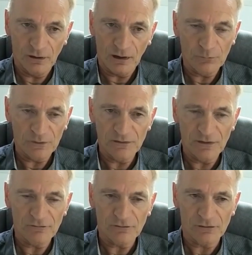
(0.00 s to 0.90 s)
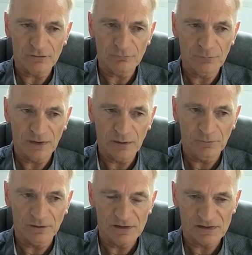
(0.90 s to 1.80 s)
I would never have been
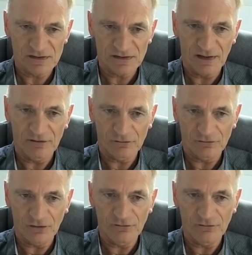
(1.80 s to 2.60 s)
able to sustain the run